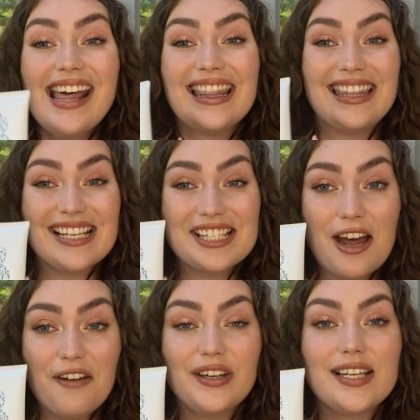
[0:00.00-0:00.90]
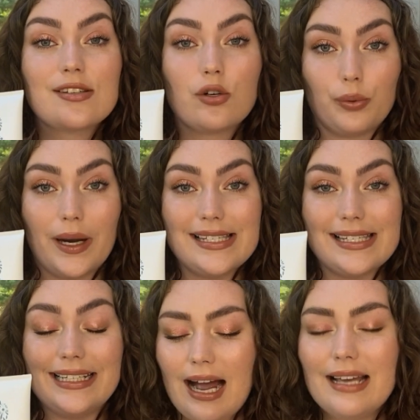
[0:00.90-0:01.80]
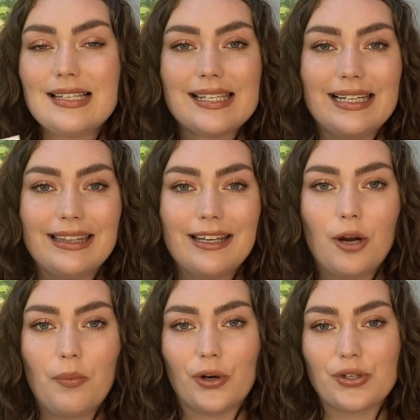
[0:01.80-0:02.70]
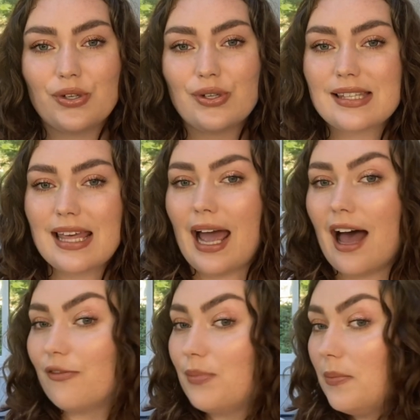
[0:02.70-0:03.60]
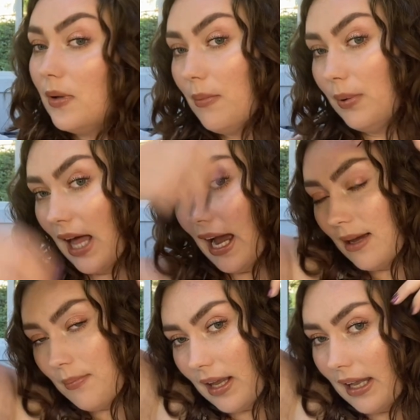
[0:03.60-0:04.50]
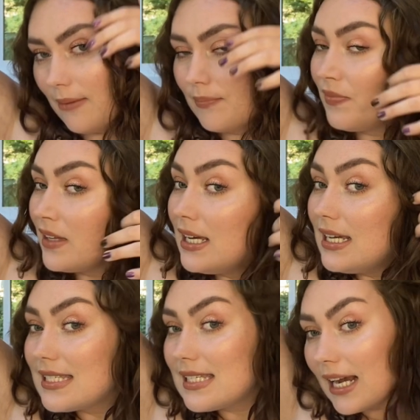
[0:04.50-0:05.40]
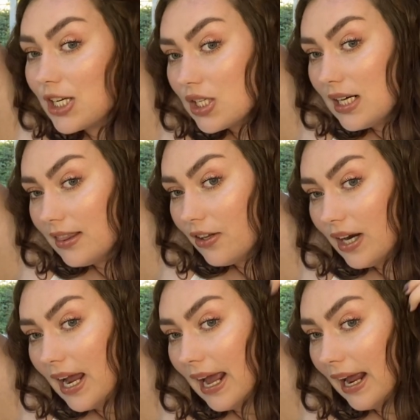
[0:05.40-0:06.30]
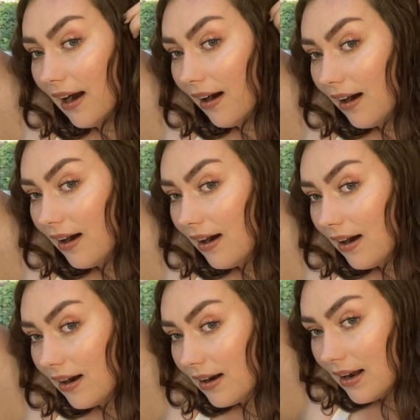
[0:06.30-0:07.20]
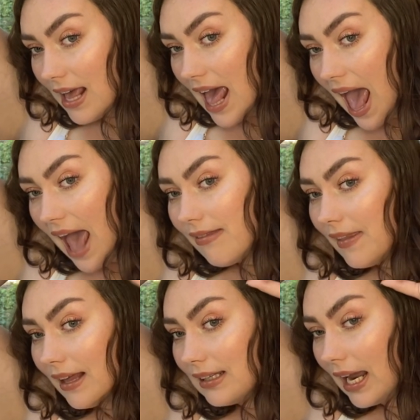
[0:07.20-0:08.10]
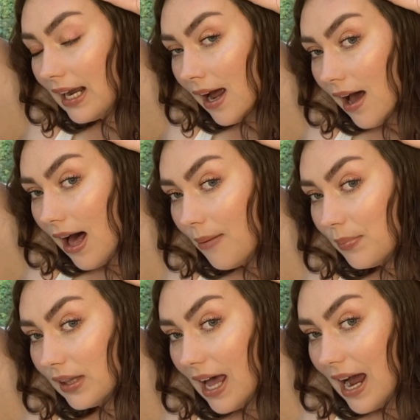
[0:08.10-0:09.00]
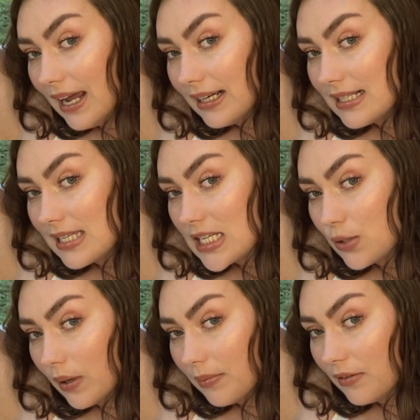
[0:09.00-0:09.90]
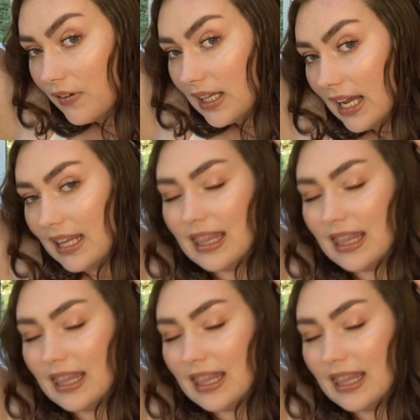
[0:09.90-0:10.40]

This stuff is crazy. I see in the commercials, they have people apply it by like sectioning their hair and then like applying a strip of it like